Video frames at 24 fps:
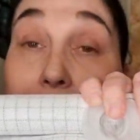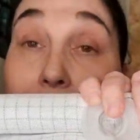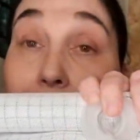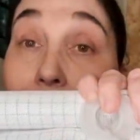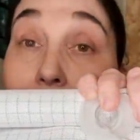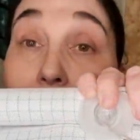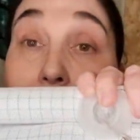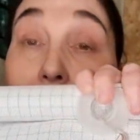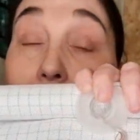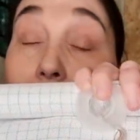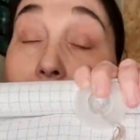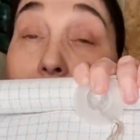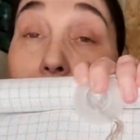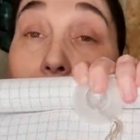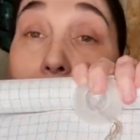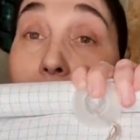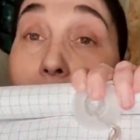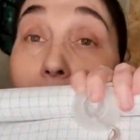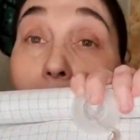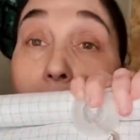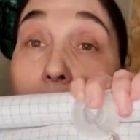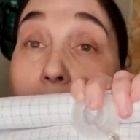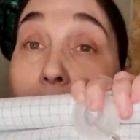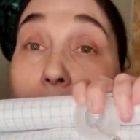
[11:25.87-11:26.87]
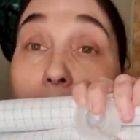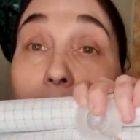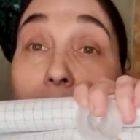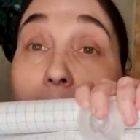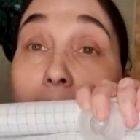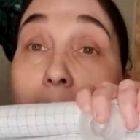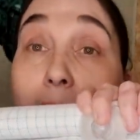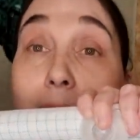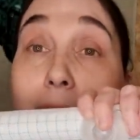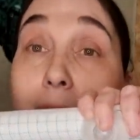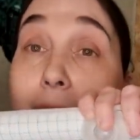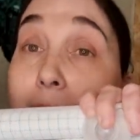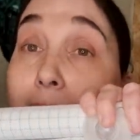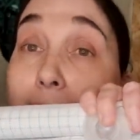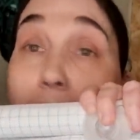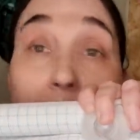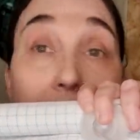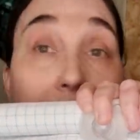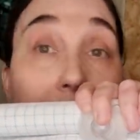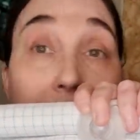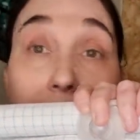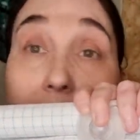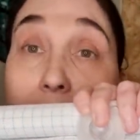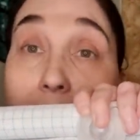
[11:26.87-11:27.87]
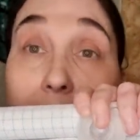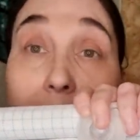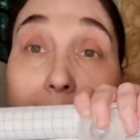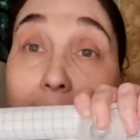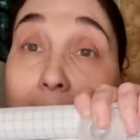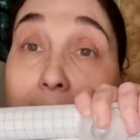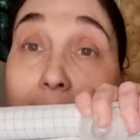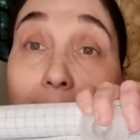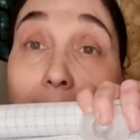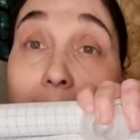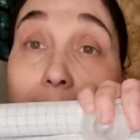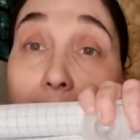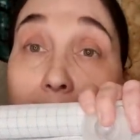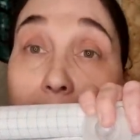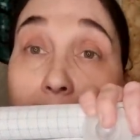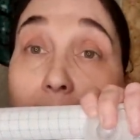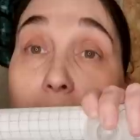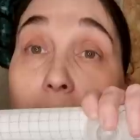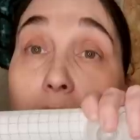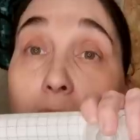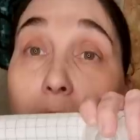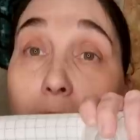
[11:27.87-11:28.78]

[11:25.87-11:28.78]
uh, it's the, the detail is